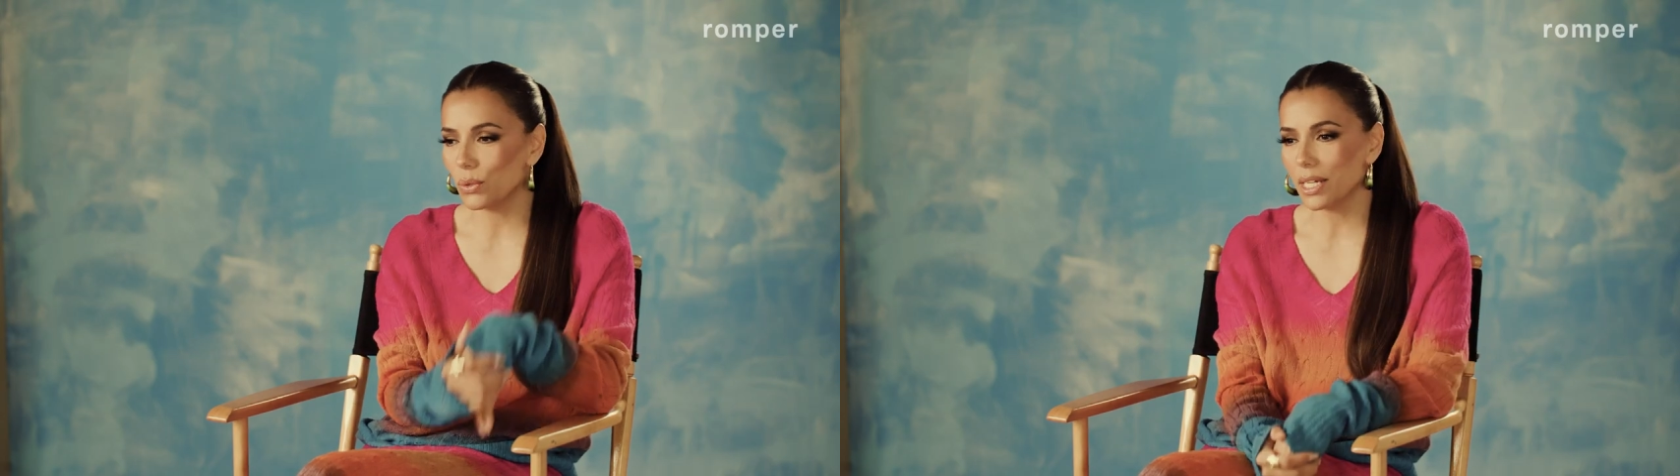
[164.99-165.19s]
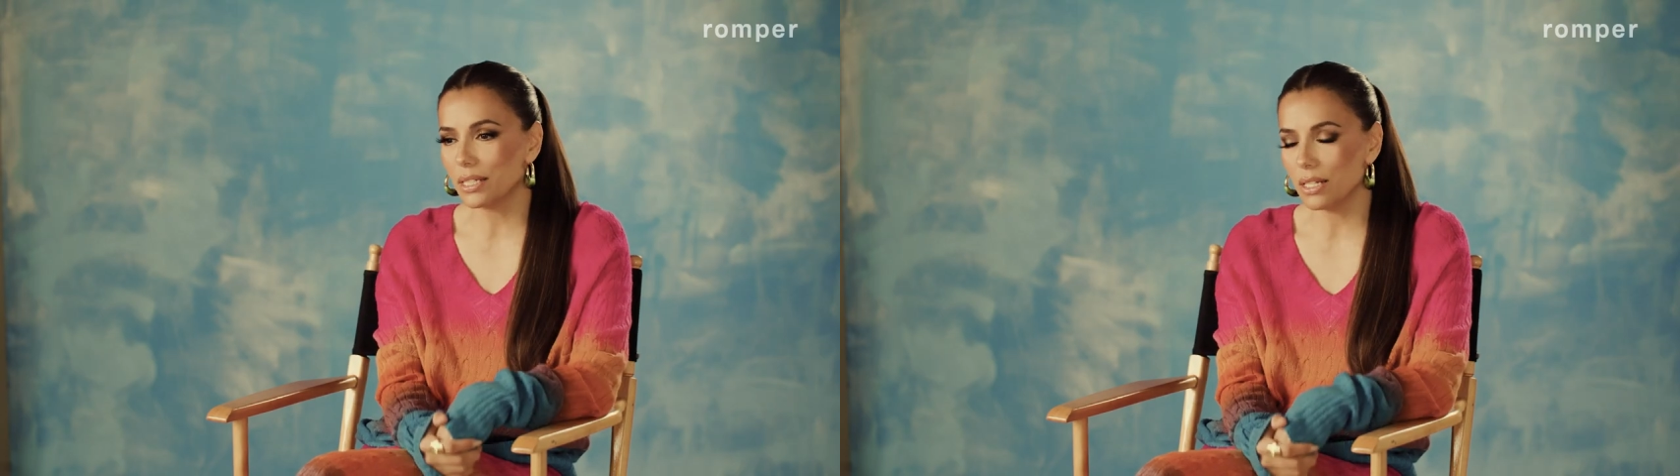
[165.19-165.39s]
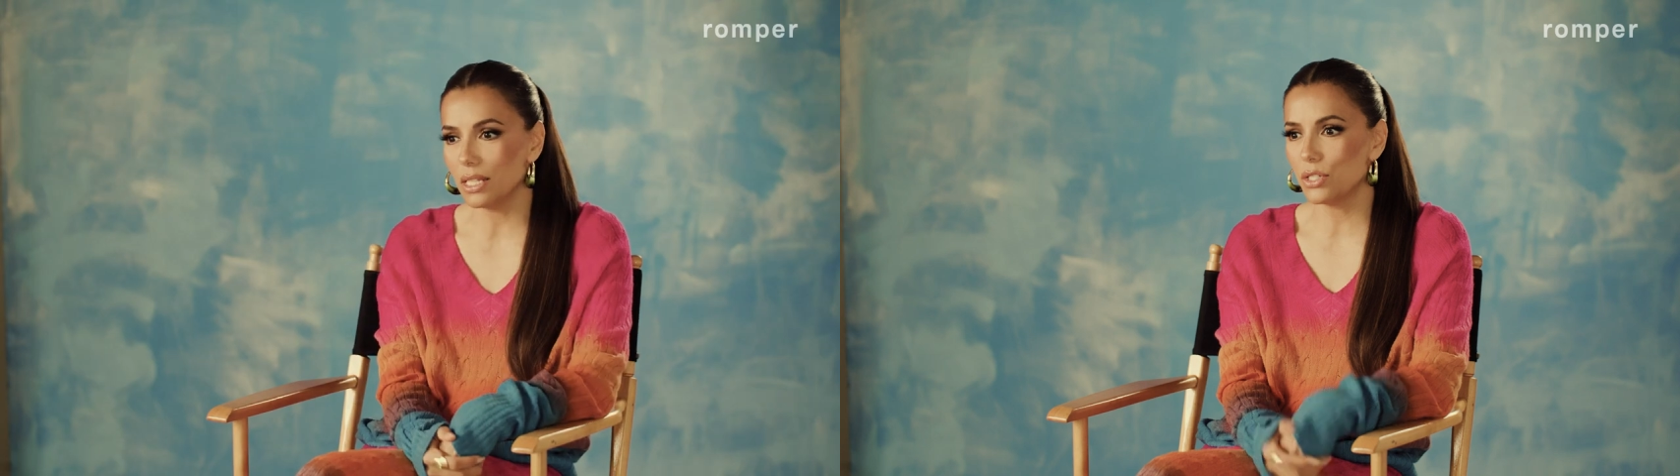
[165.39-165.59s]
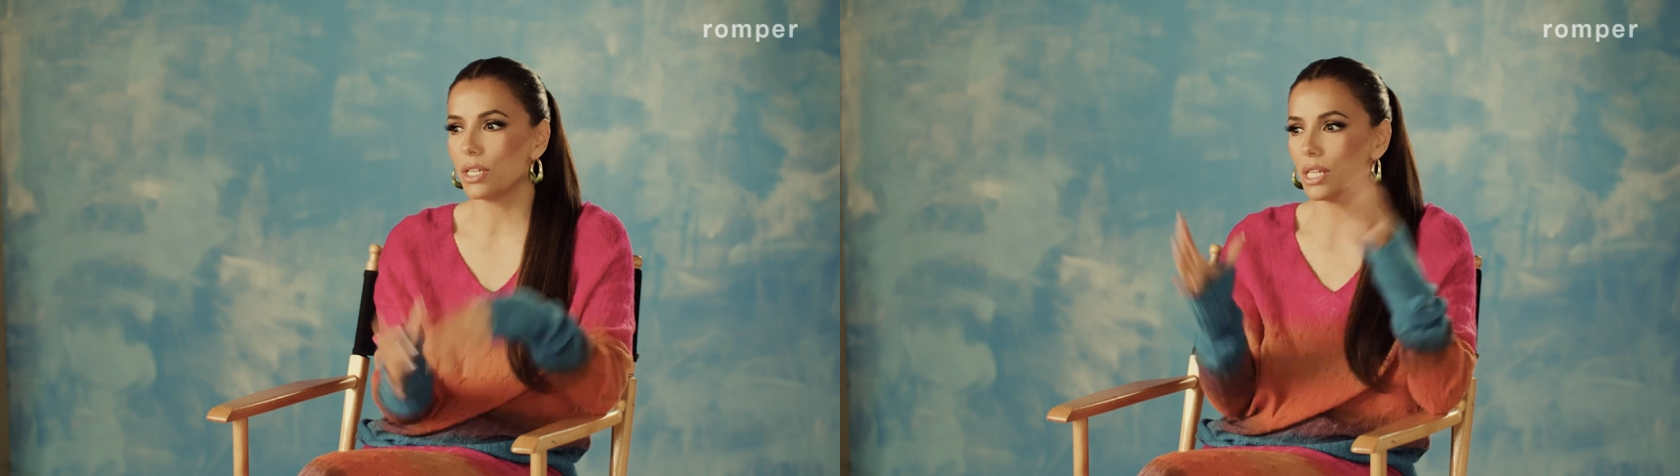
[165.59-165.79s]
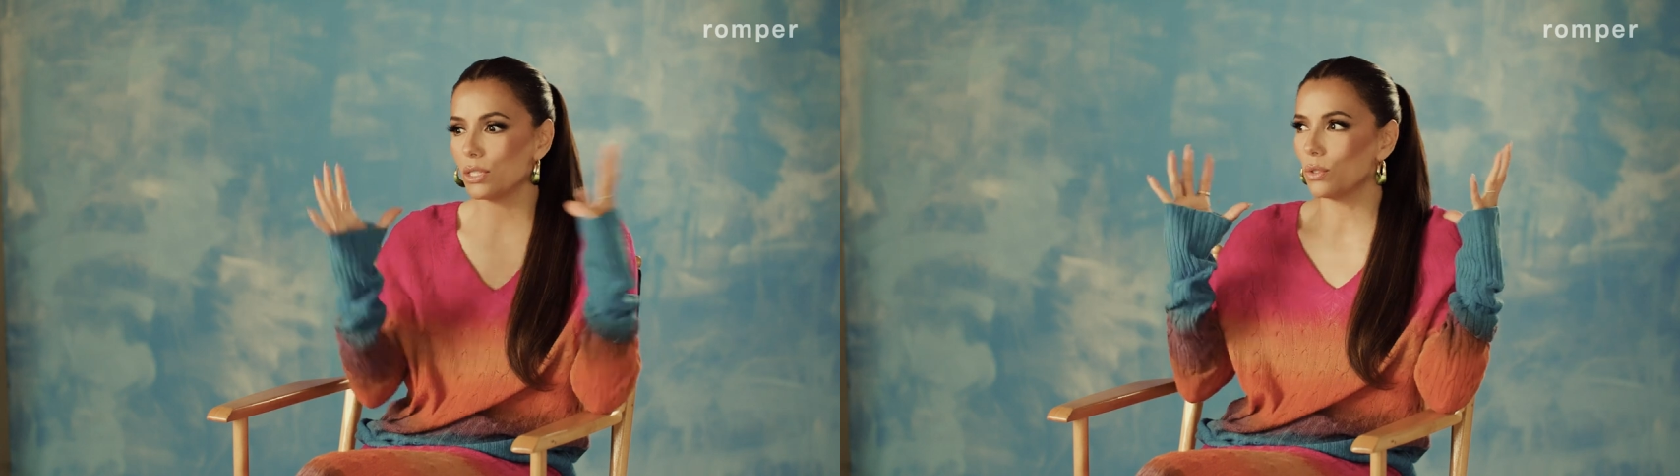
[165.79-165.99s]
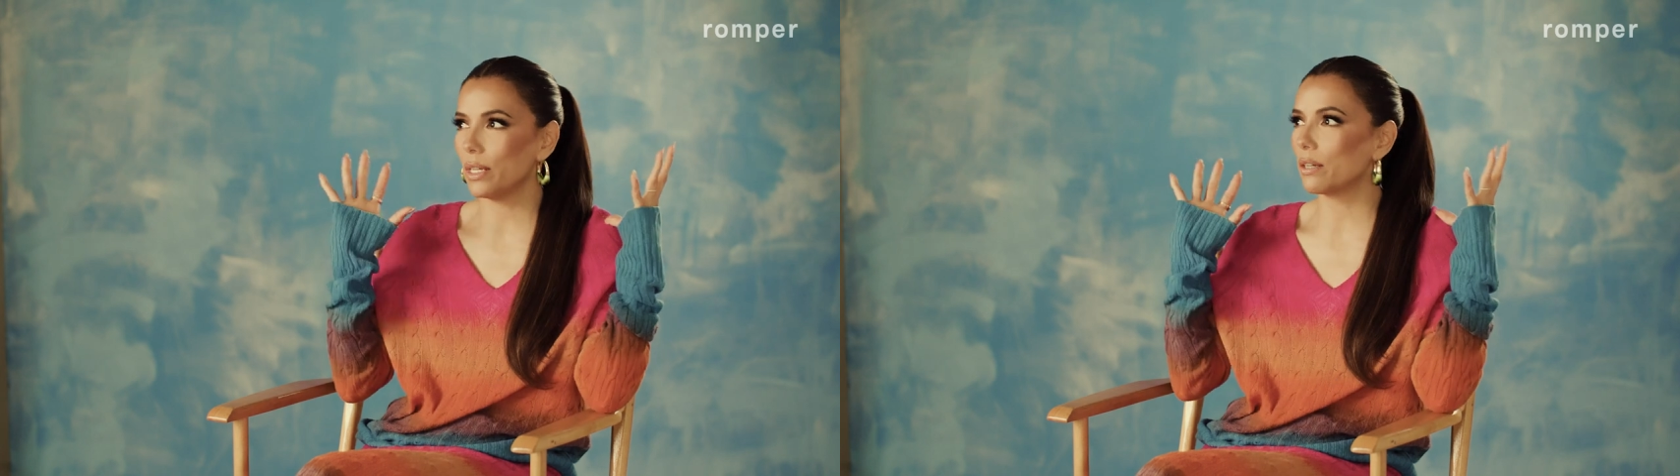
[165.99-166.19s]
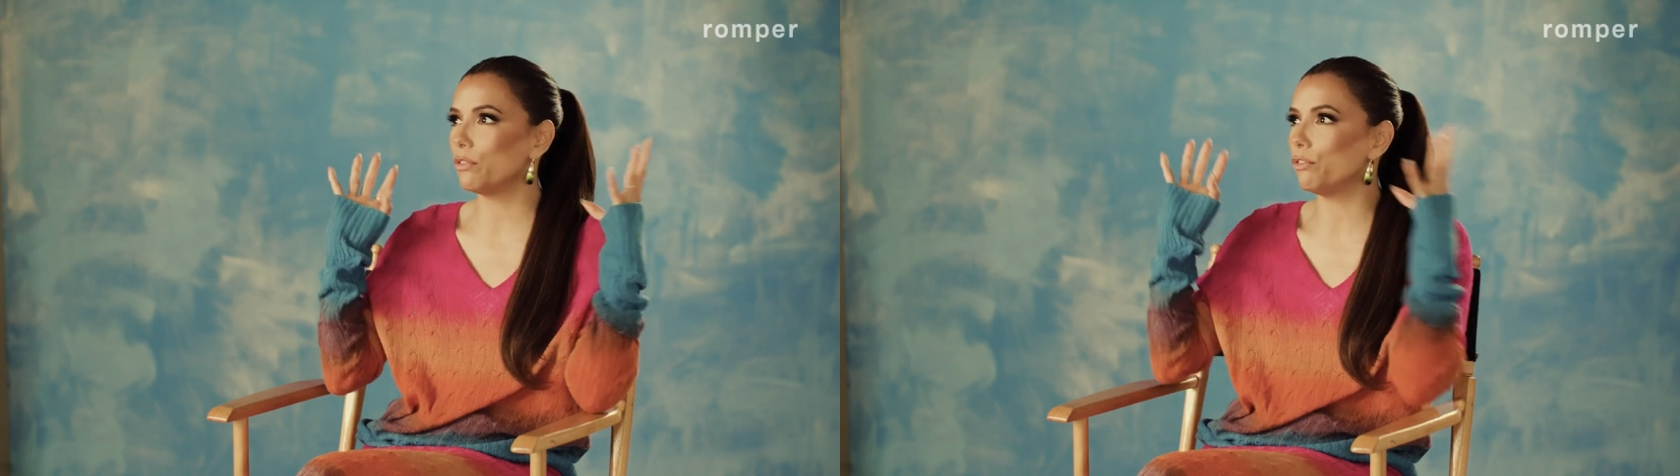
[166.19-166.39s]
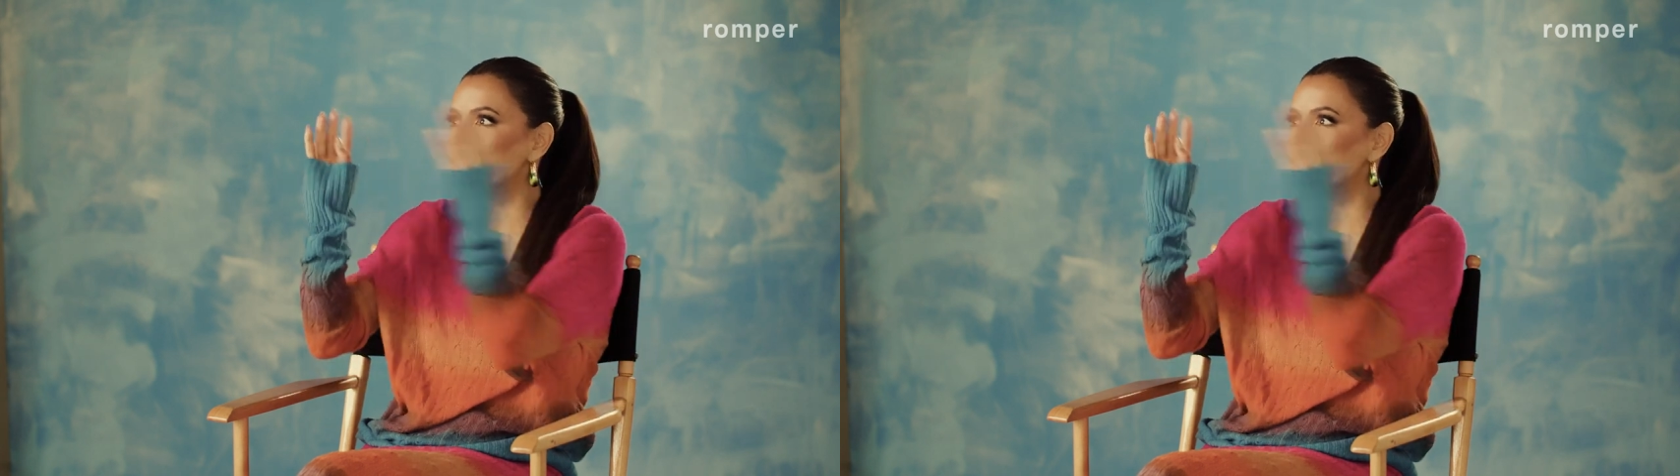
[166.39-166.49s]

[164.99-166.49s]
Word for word: technology kids are like